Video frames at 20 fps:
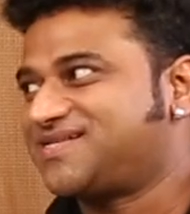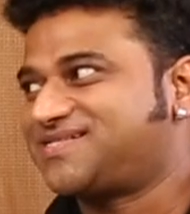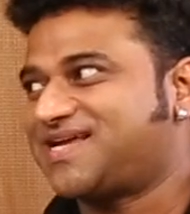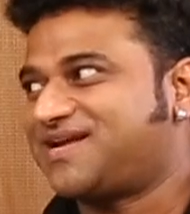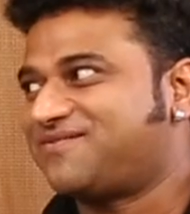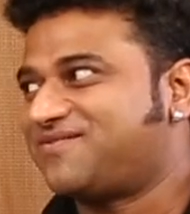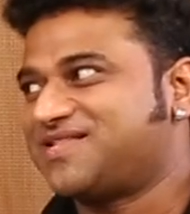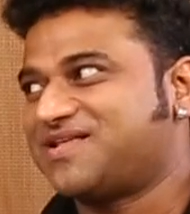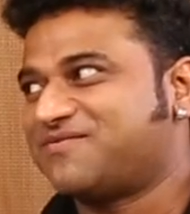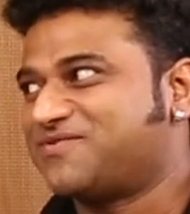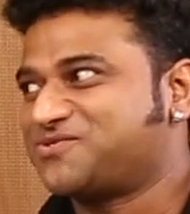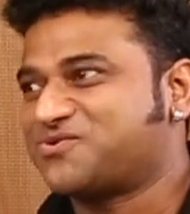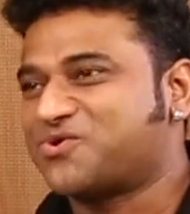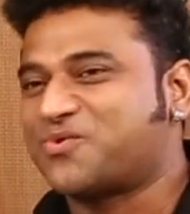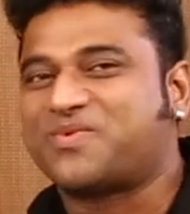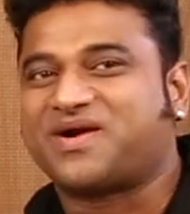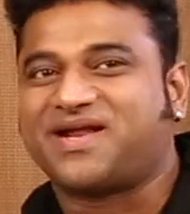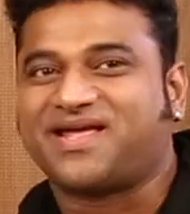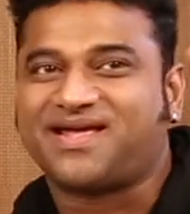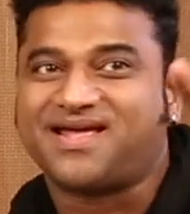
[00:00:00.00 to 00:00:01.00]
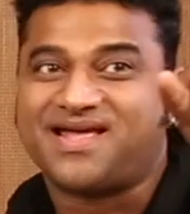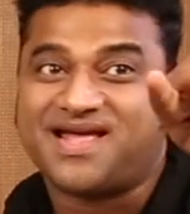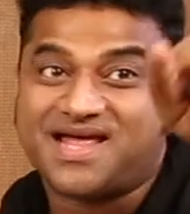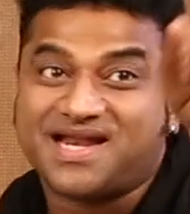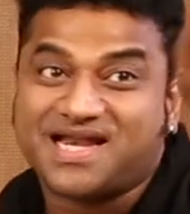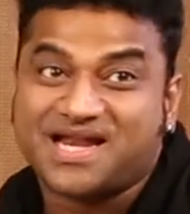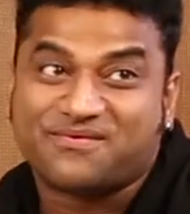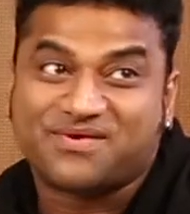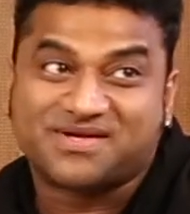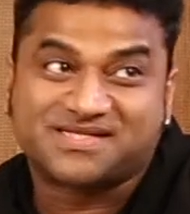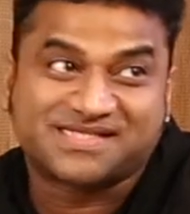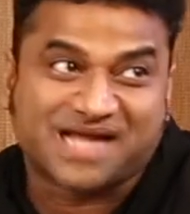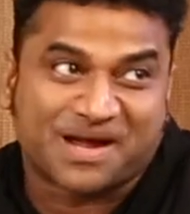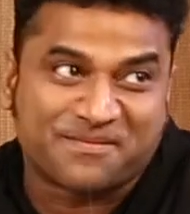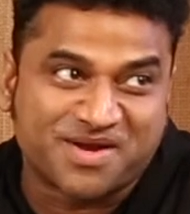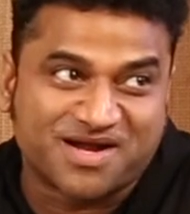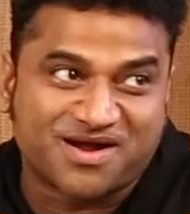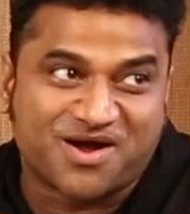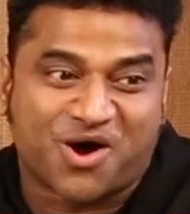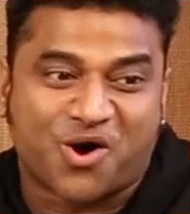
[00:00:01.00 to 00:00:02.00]
inside, when there was nobody, now I was
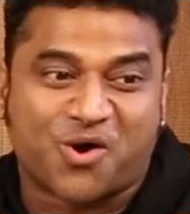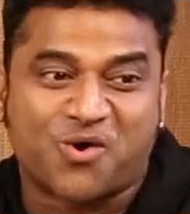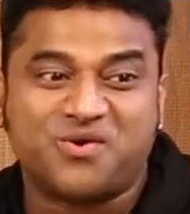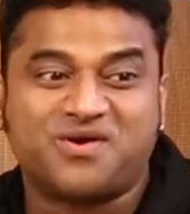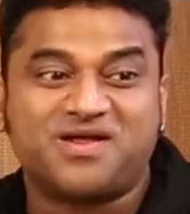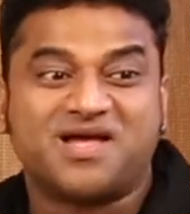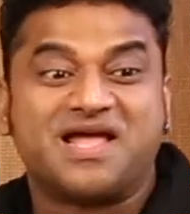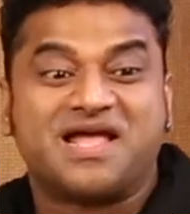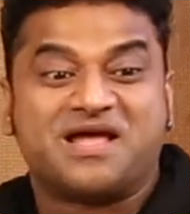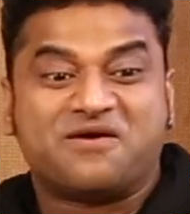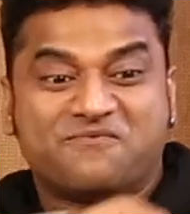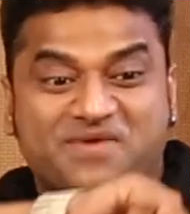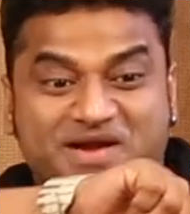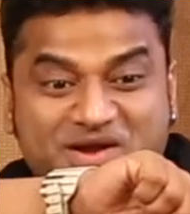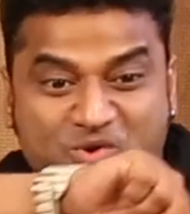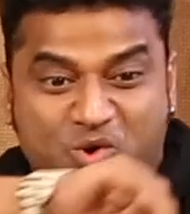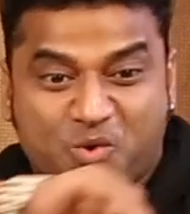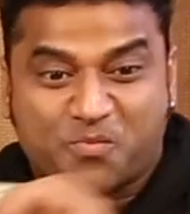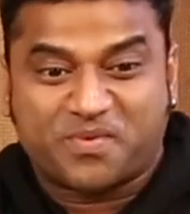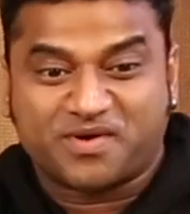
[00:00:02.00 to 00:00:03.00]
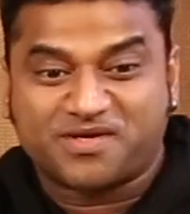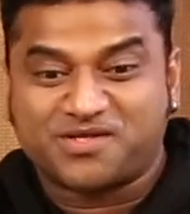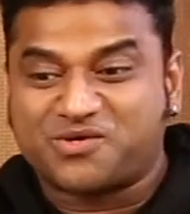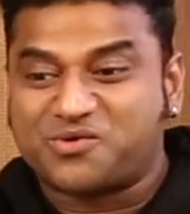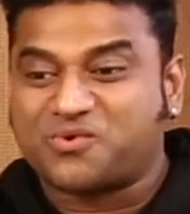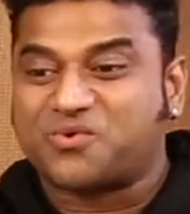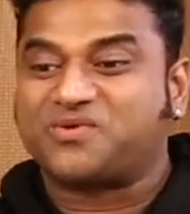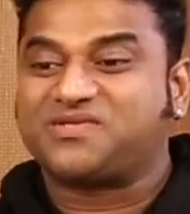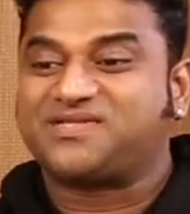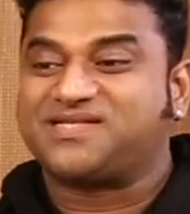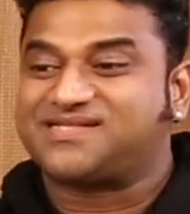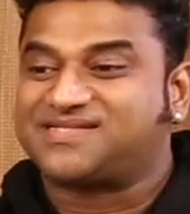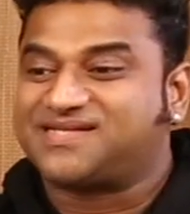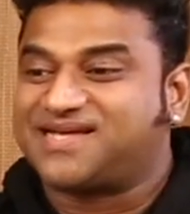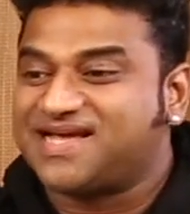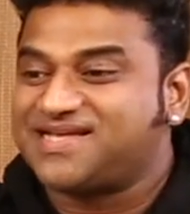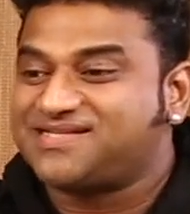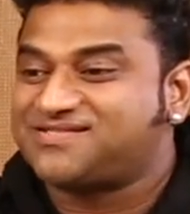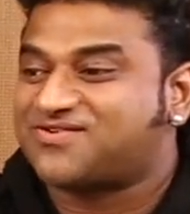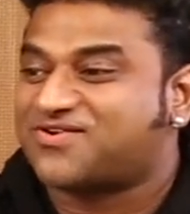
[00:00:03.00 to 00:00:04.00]
coming out, when I opened the door, these
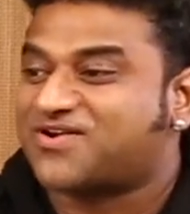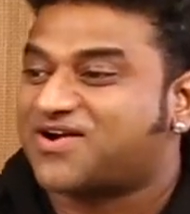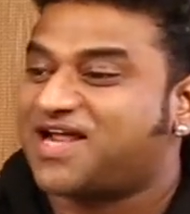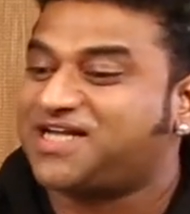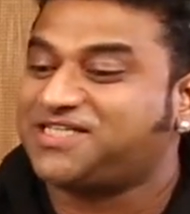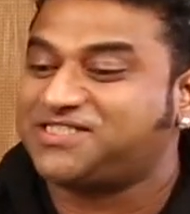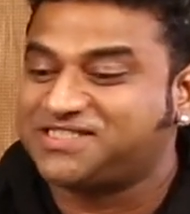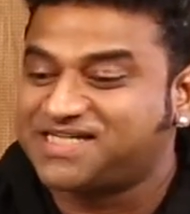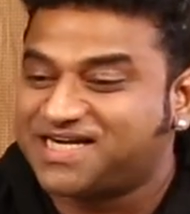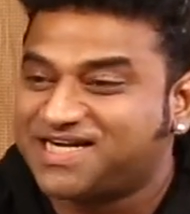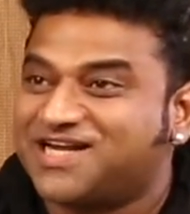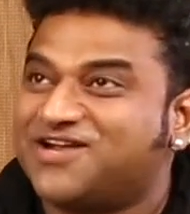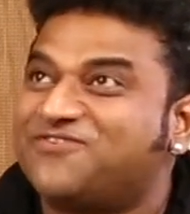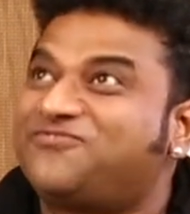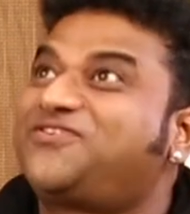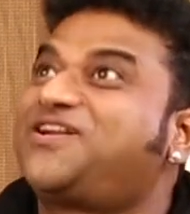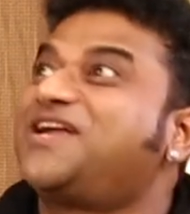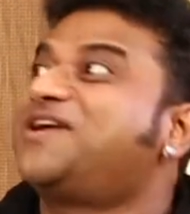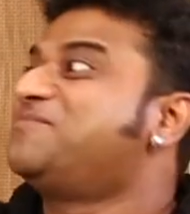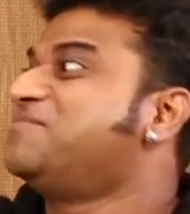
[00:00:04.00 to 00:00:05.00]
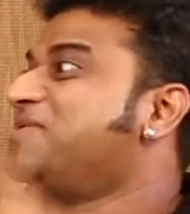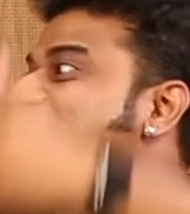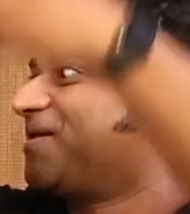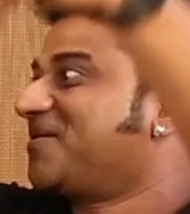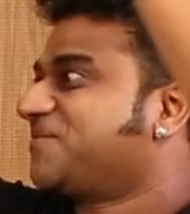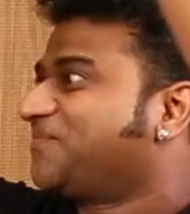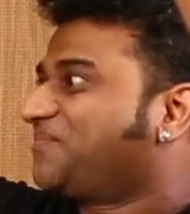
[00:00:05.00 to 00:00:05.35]
guys rushed and lifted me.